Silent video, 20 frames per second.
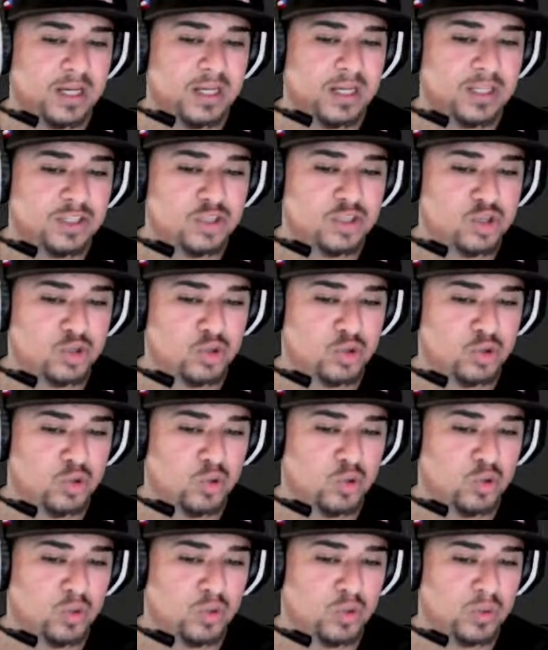
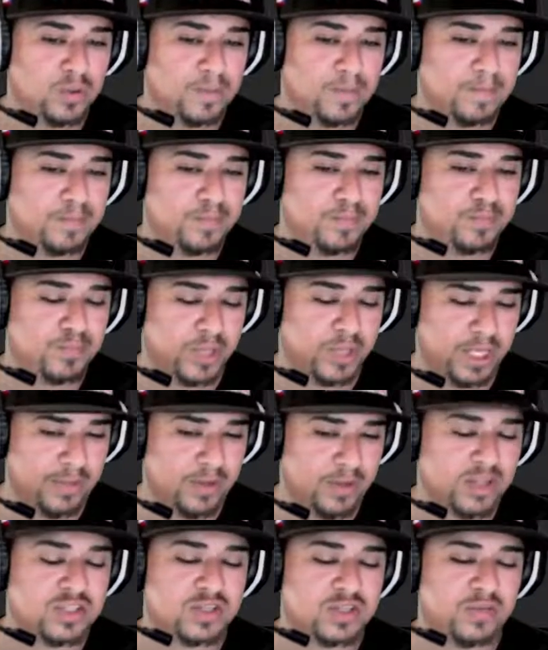to pretty
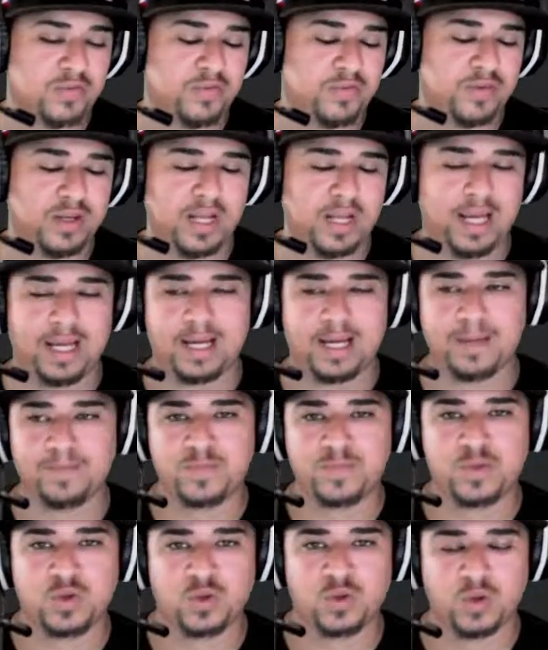much like
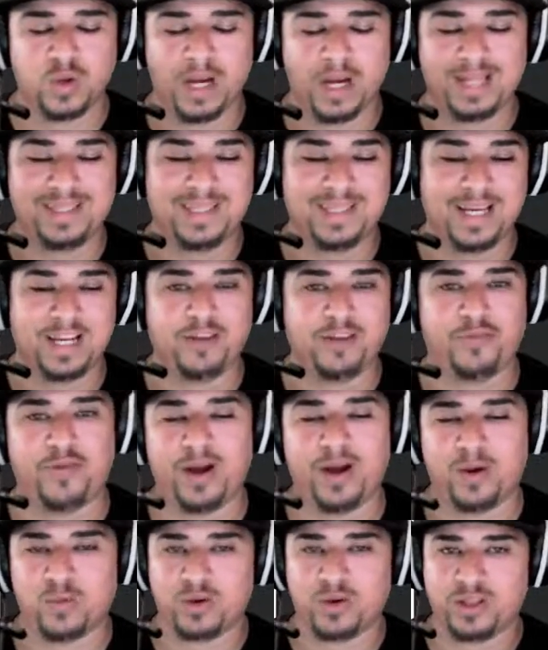to identify
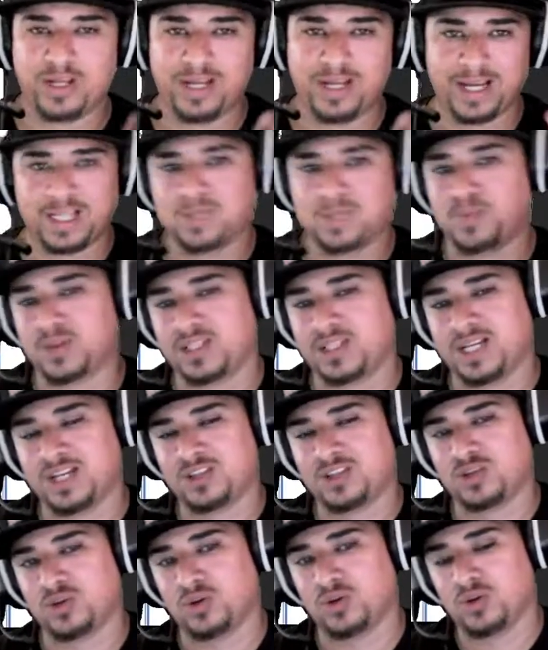where the next
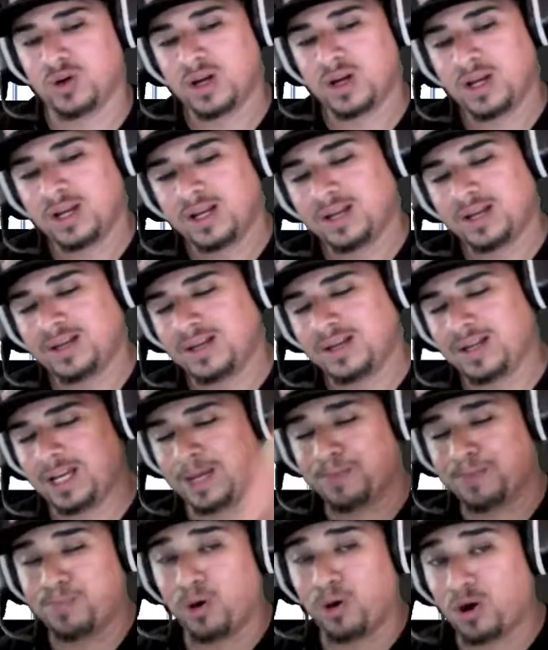potential
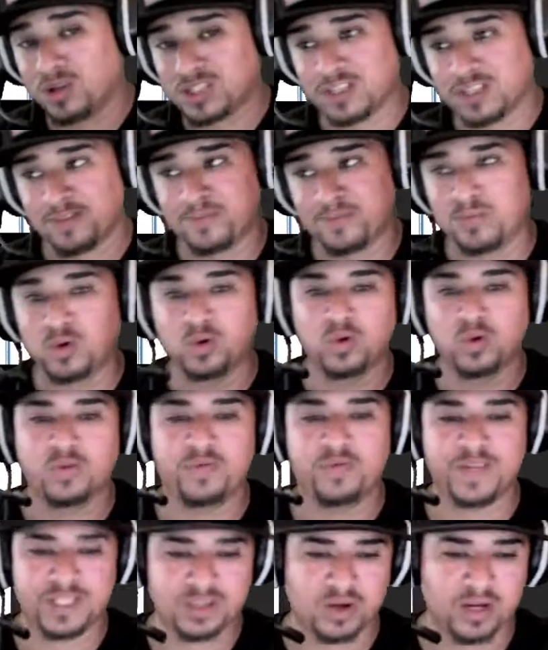impulsive move
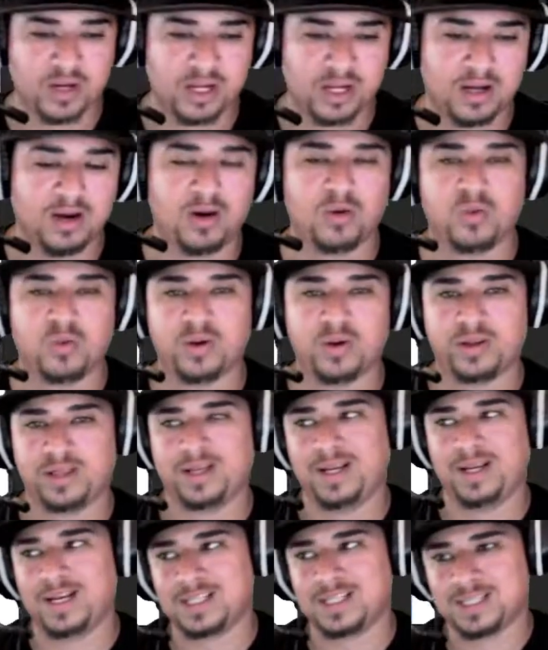is gonna go, where the
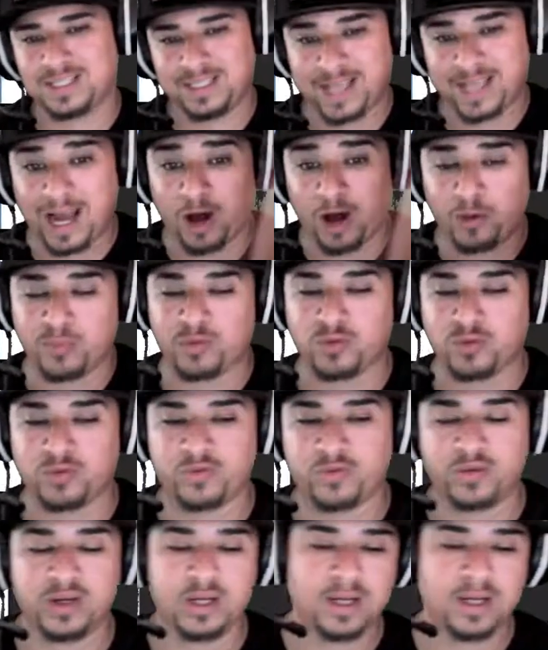next down move.
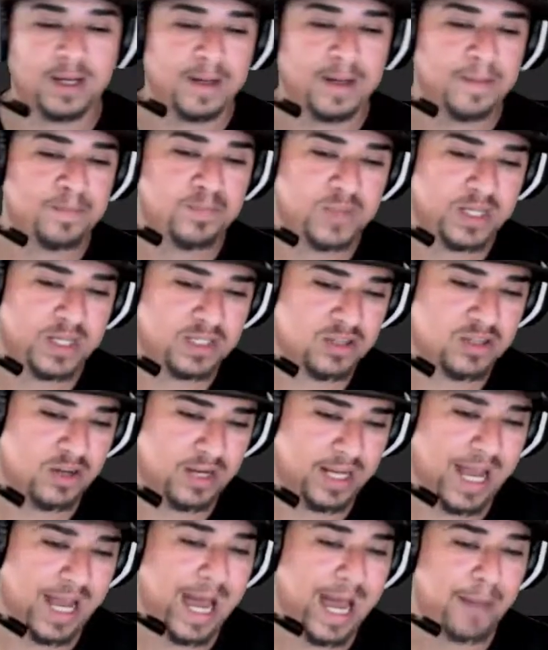is going to
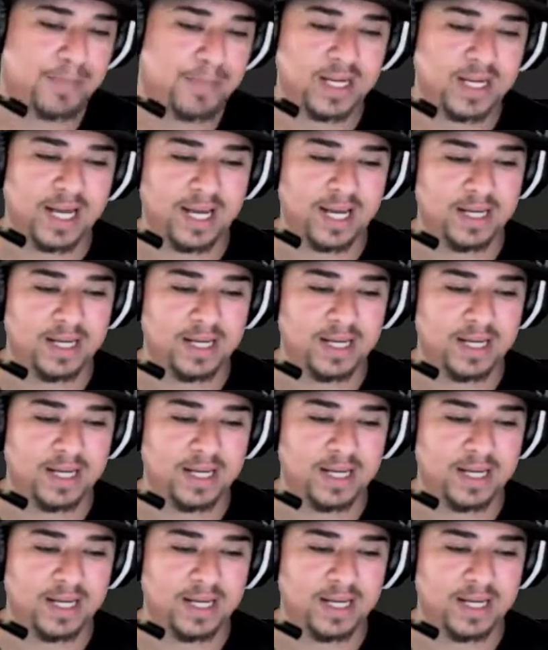happen at.